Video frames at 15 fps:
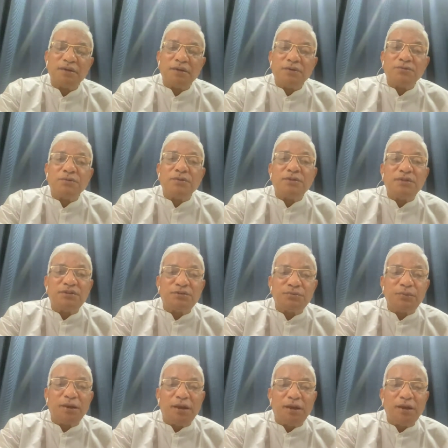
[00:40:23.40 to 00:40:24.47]
So this
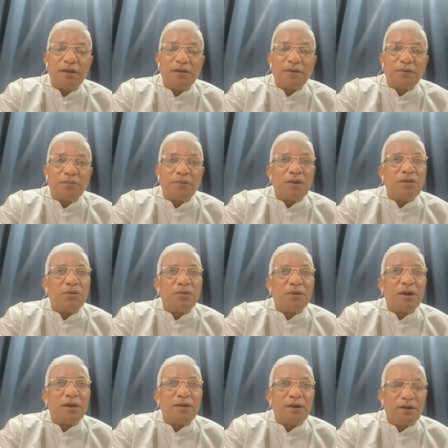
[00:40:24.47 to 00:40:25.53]
way, when you look
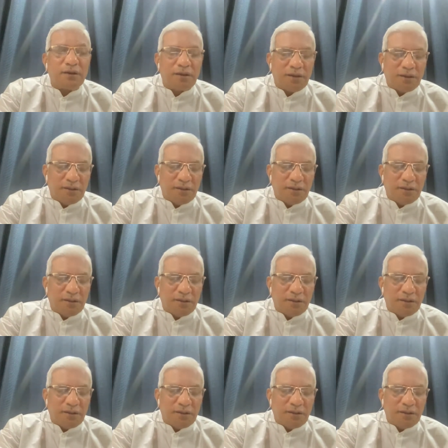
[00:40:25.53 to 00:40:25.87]
at it,